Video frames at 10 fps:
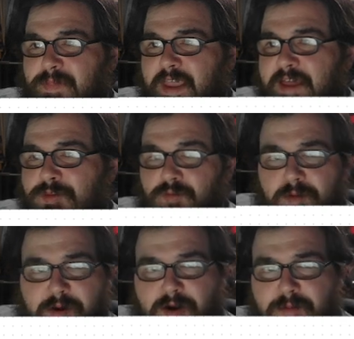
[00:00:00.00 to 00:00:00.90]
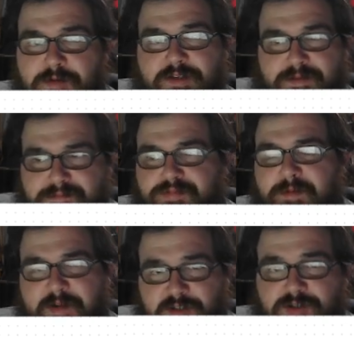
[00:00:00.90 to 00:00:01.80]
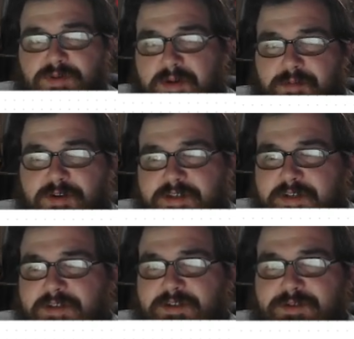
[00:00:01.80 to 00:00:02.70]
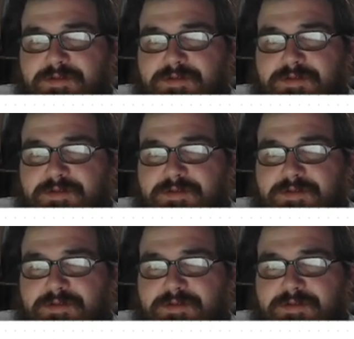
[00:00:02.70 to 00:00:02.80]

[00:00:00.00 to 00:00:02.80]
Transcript: and the robot arm could pretty much do what a person could do.